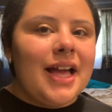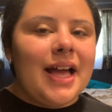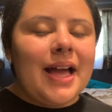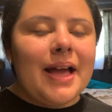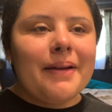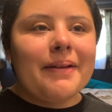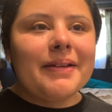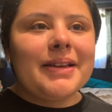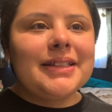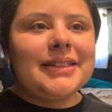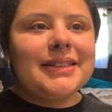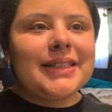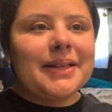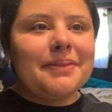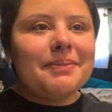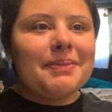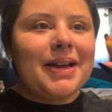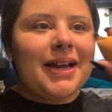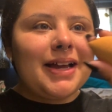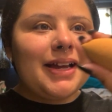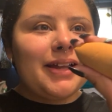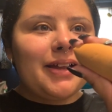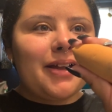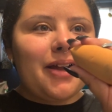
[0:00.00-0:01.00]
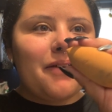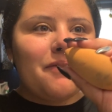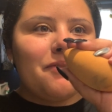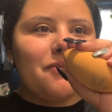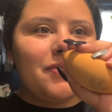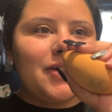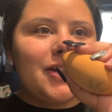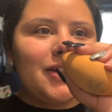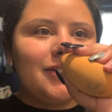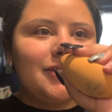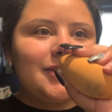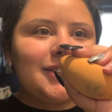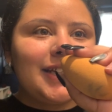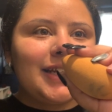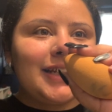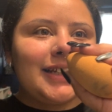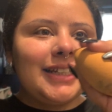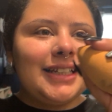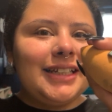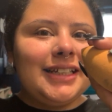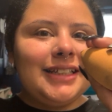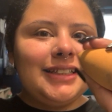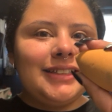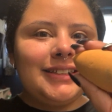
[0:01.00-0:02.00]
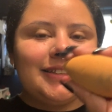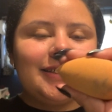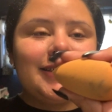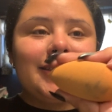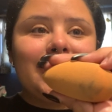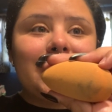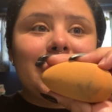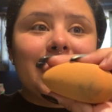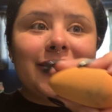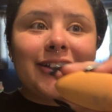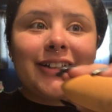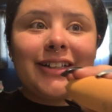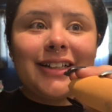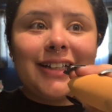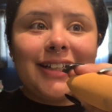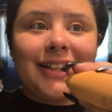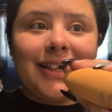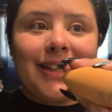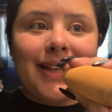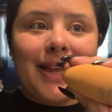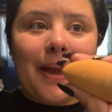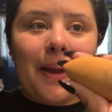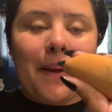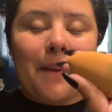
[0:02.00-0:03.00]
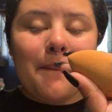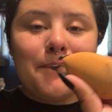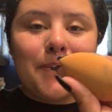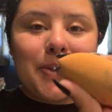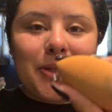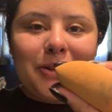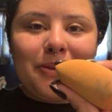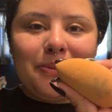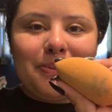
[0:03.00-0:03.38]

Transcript: I'm gonna take my Real Techniques Dirty Beauty